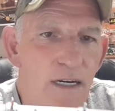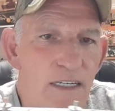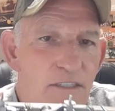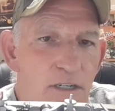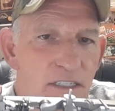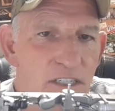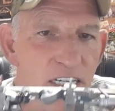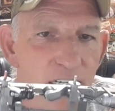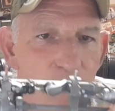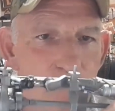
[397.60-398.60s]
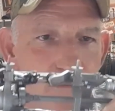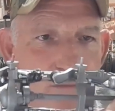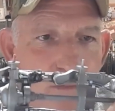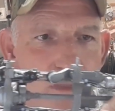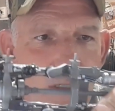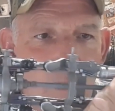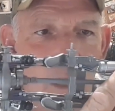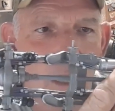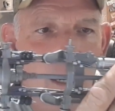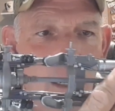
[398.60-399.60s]
you can see,
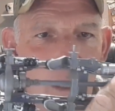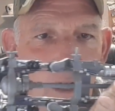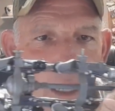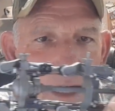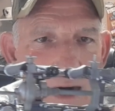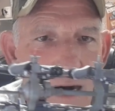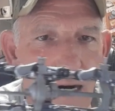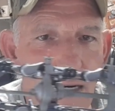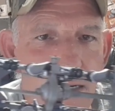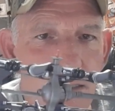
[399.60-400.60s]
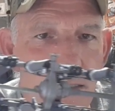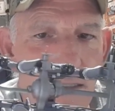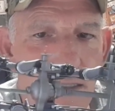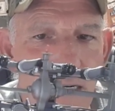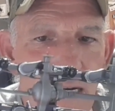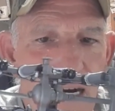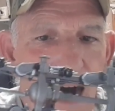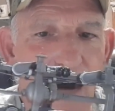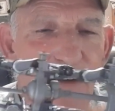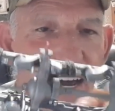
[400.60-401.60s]

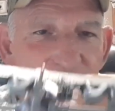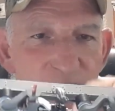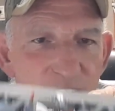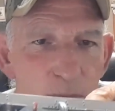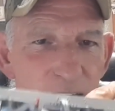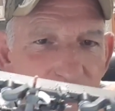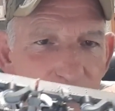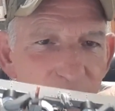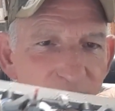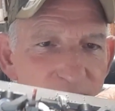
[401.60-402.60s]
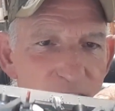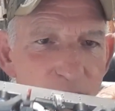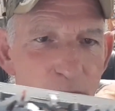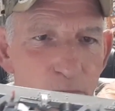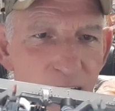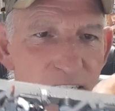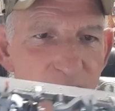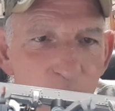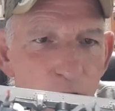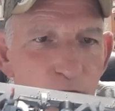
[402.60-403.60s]
I've added some air lines
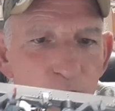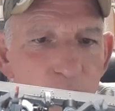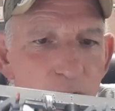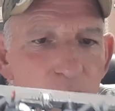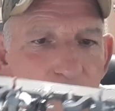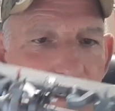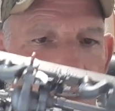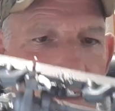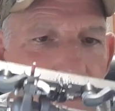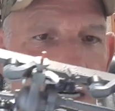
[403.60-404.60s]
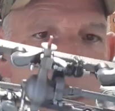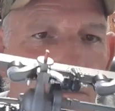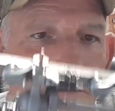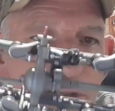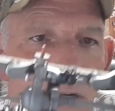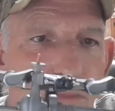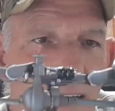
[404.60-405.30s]
myself up to my